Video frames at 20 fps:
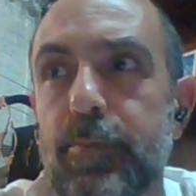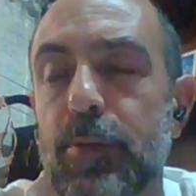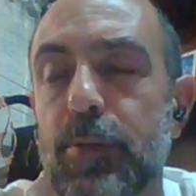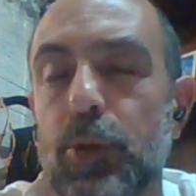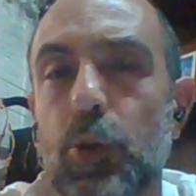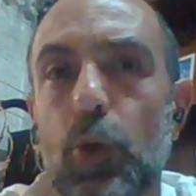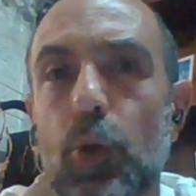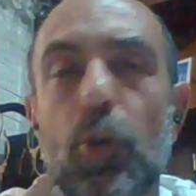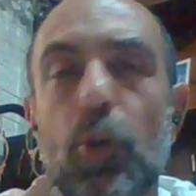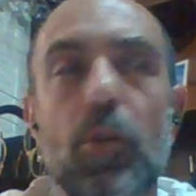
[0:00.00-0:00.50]

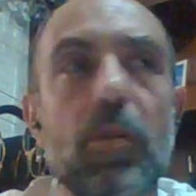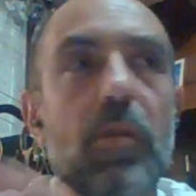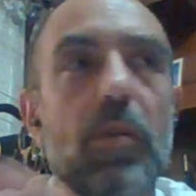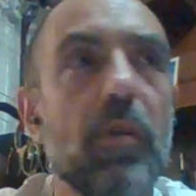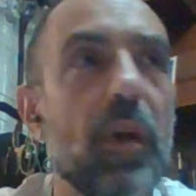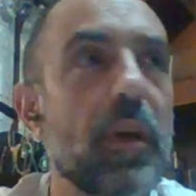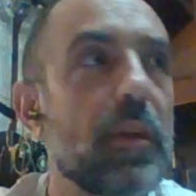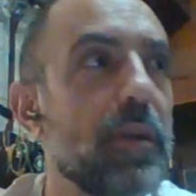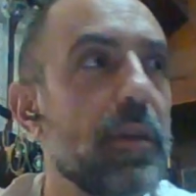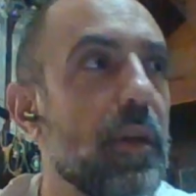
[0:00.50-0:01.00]
social
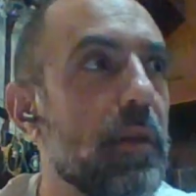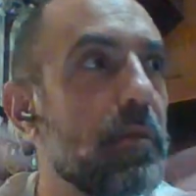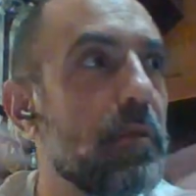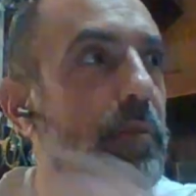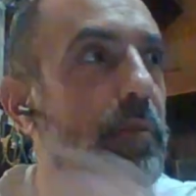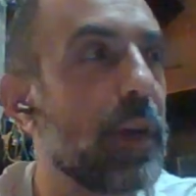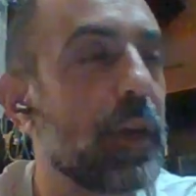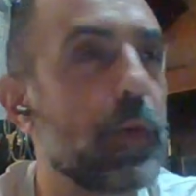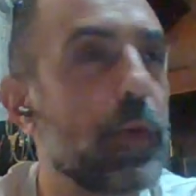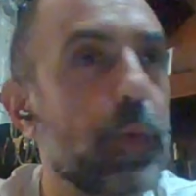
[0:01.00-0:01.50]
like
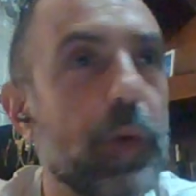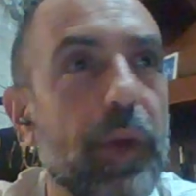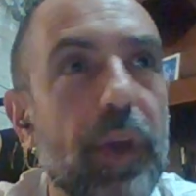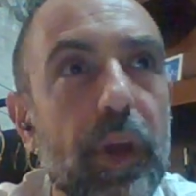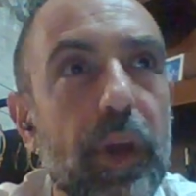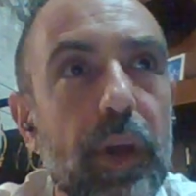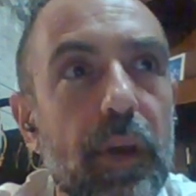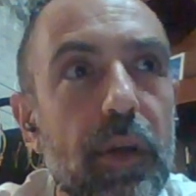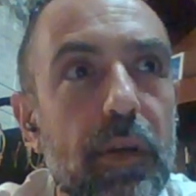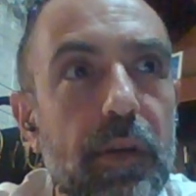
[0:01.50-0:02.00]

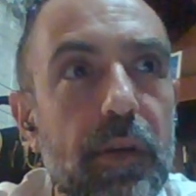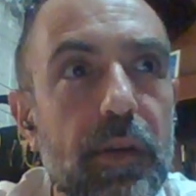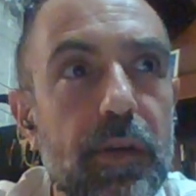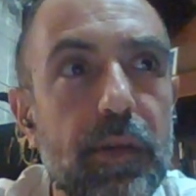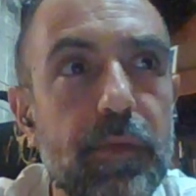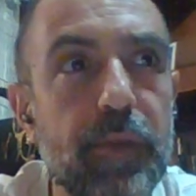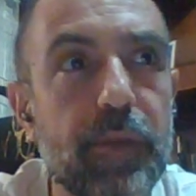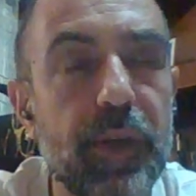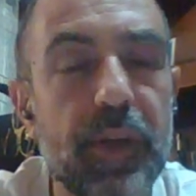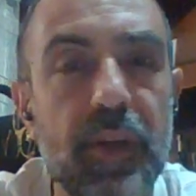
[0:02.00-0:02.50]
networking, it
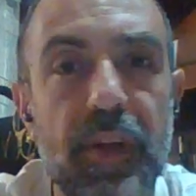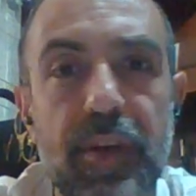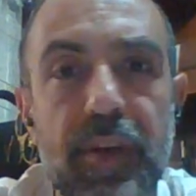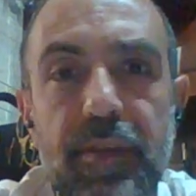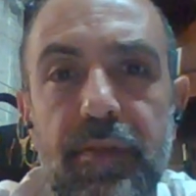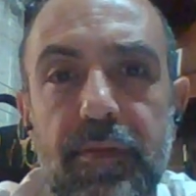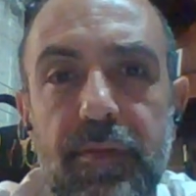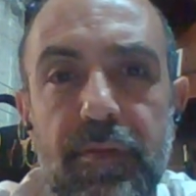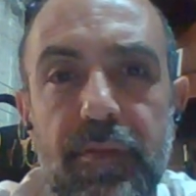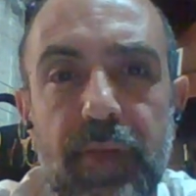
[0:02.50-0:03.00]
can be like
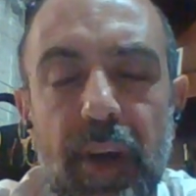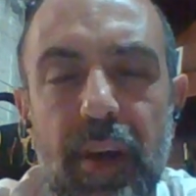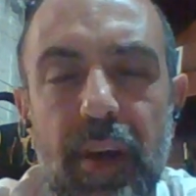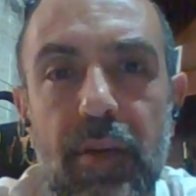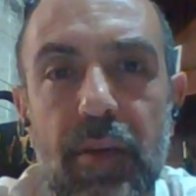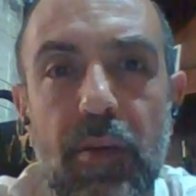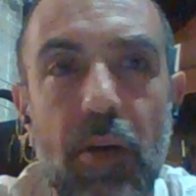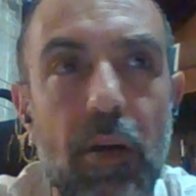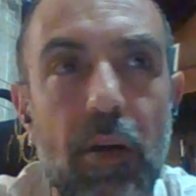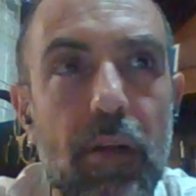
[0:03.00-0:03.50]

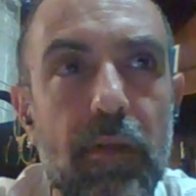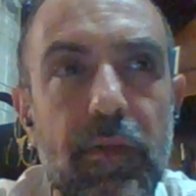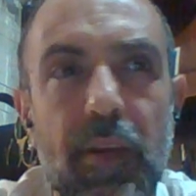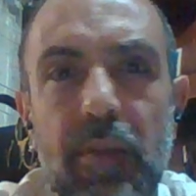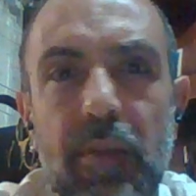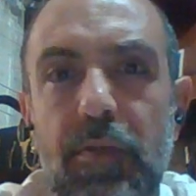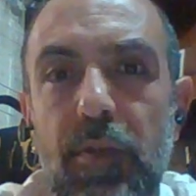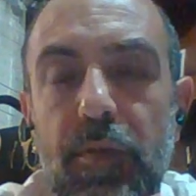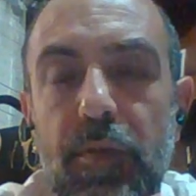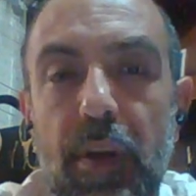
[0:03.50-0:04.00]
fucking golf.
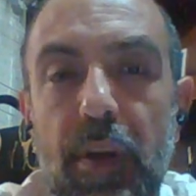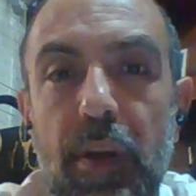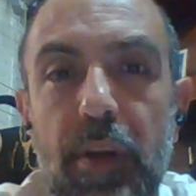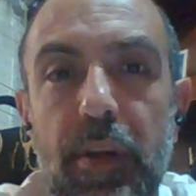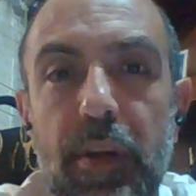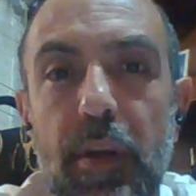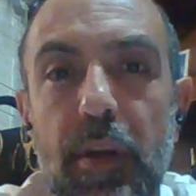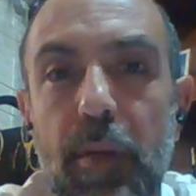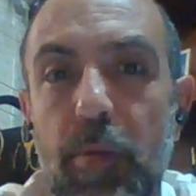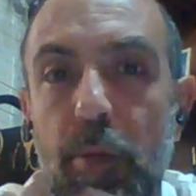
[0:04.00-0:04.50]
I have no fucking
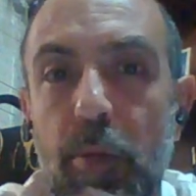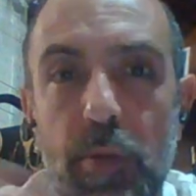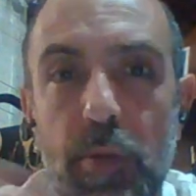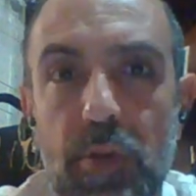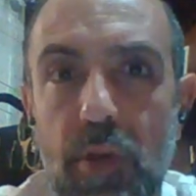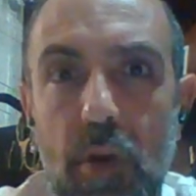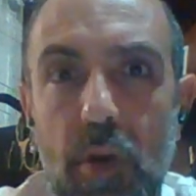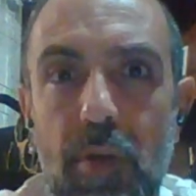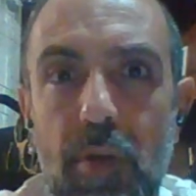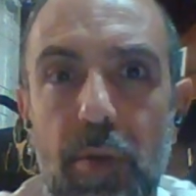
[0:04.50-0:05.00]
idea. People
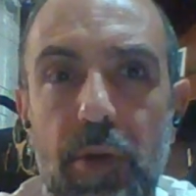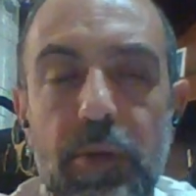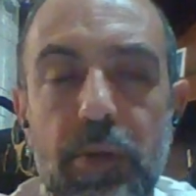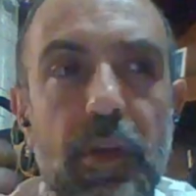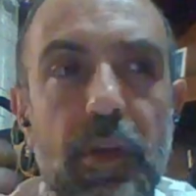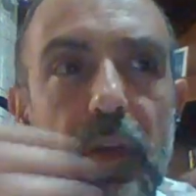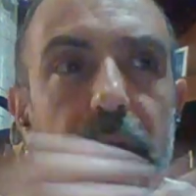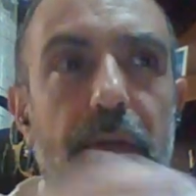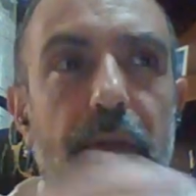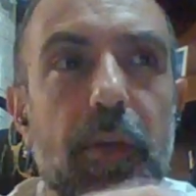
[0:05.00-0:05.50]
talk about
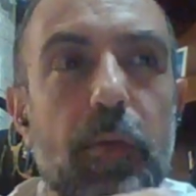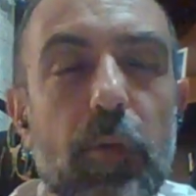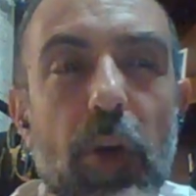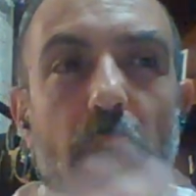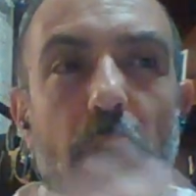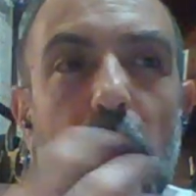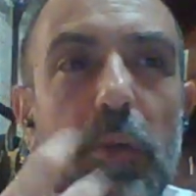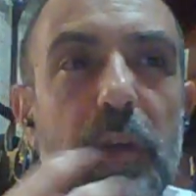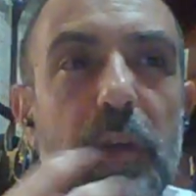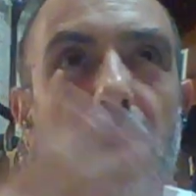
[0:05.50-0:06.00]
stuff, and
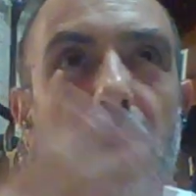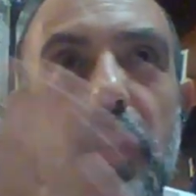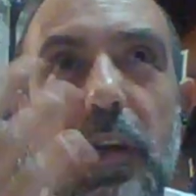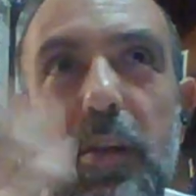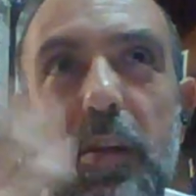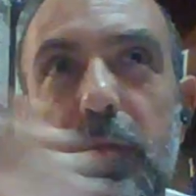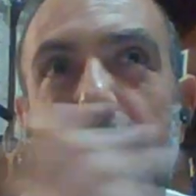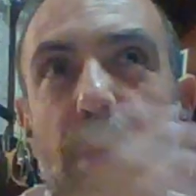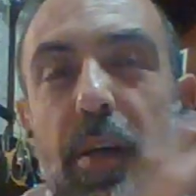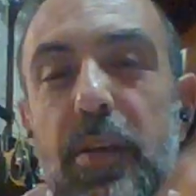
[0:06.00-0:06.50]
we're always kind of
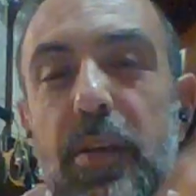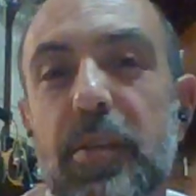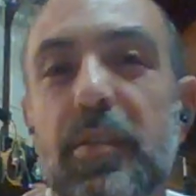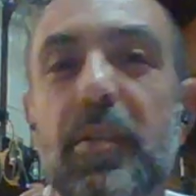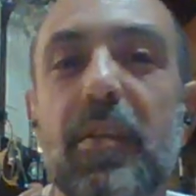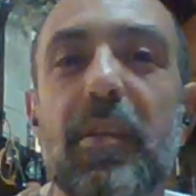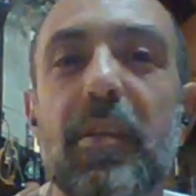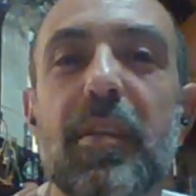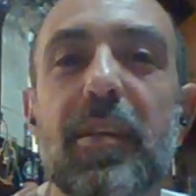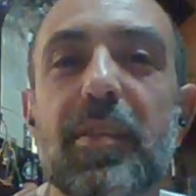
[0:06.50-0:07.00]
like biased
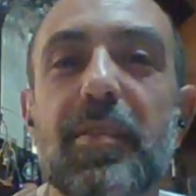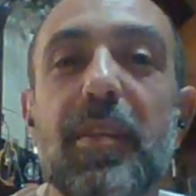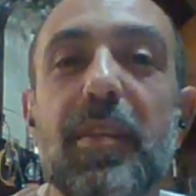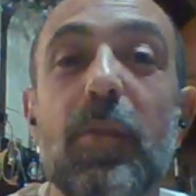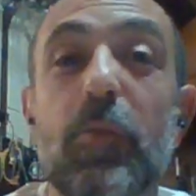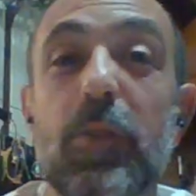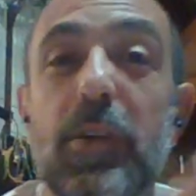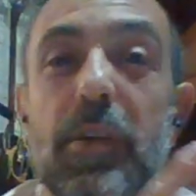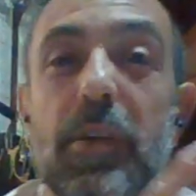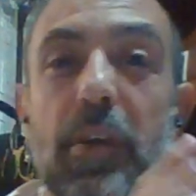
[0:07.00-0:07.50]
to the things
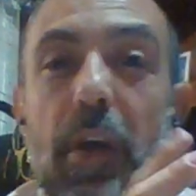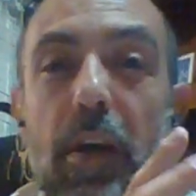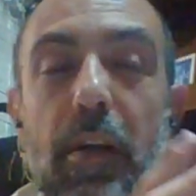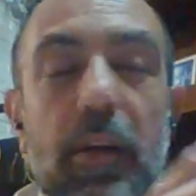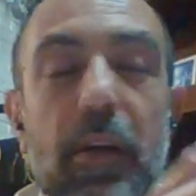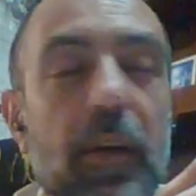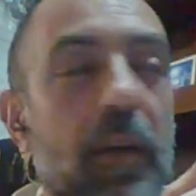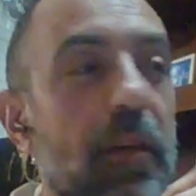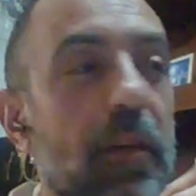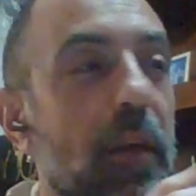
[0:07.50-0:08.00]
that we kind
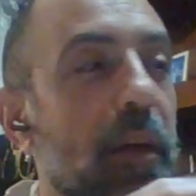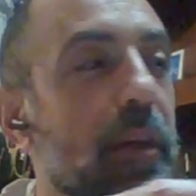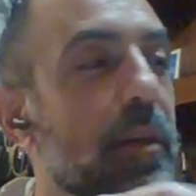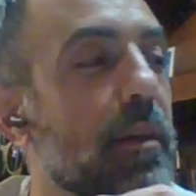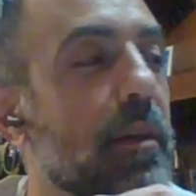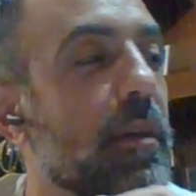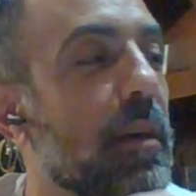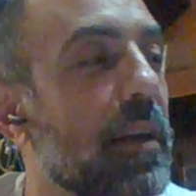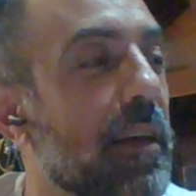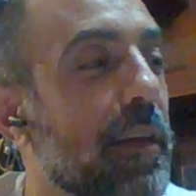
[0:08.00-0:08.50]
of like.
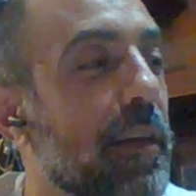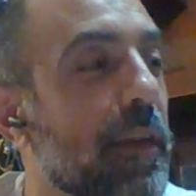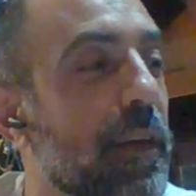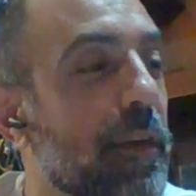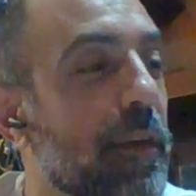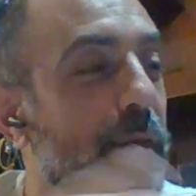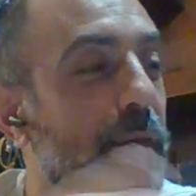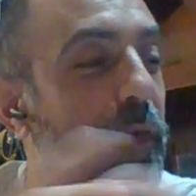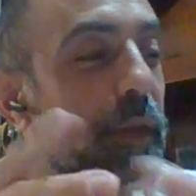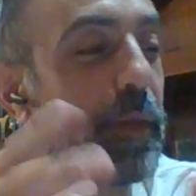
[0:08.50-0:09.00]
And I
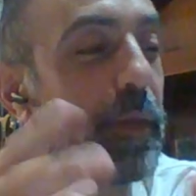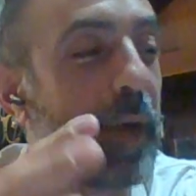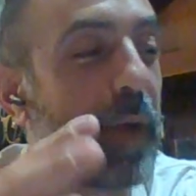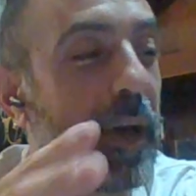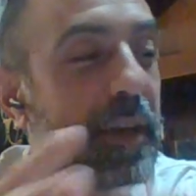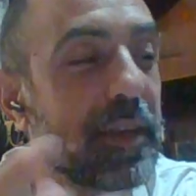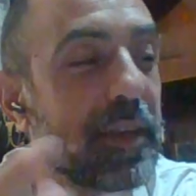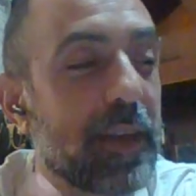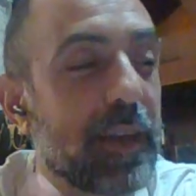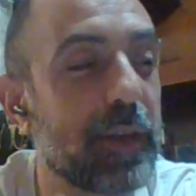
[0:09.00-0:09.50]
think over the
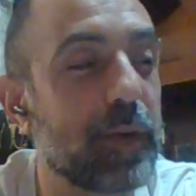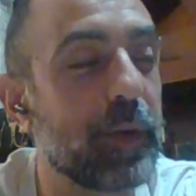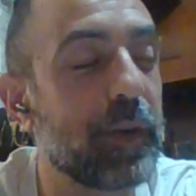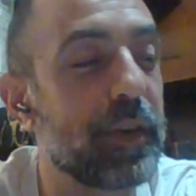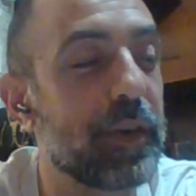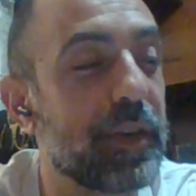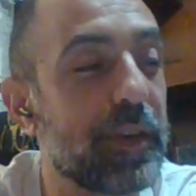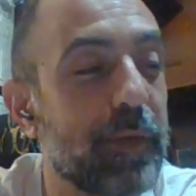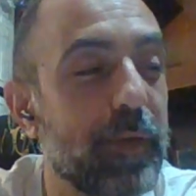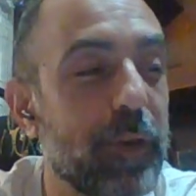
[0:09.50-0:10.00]
past like 2
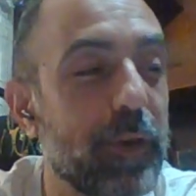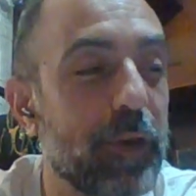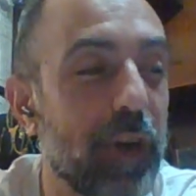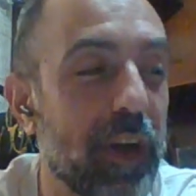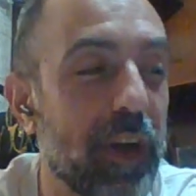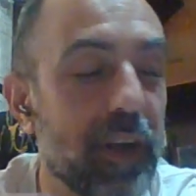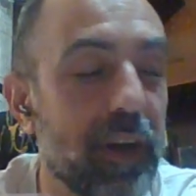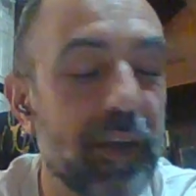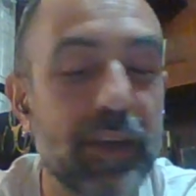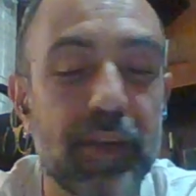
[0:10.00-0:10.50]
years, I've been
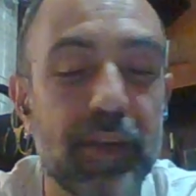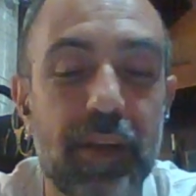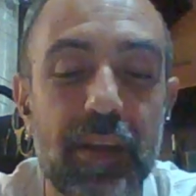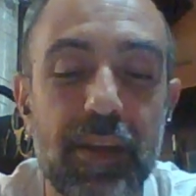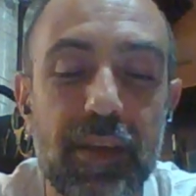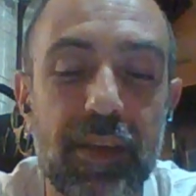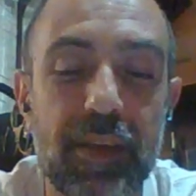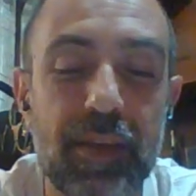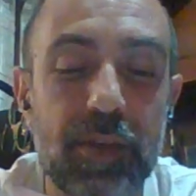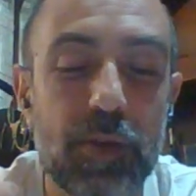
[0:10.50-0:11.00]
trying like to
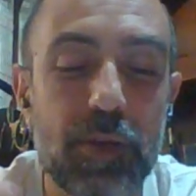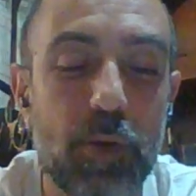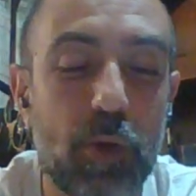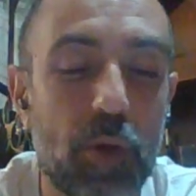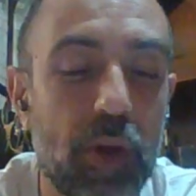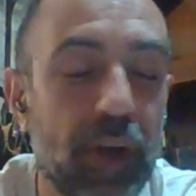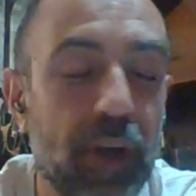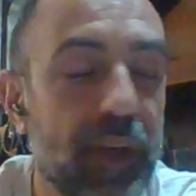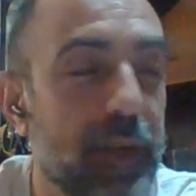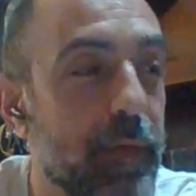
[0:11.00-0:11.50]

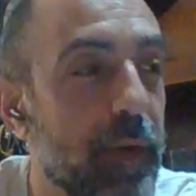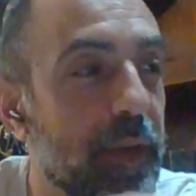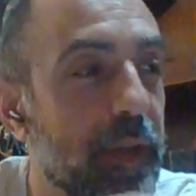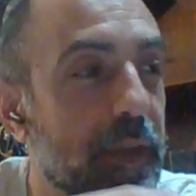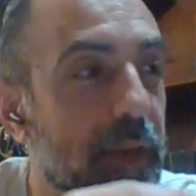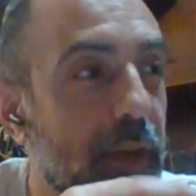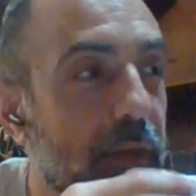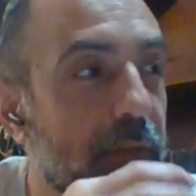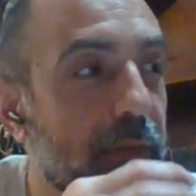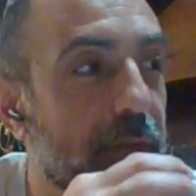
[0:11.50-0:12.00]
socialize
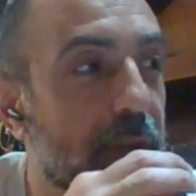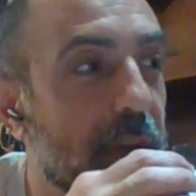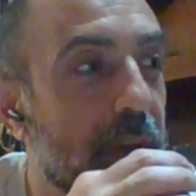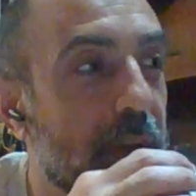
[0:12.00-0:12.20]
myself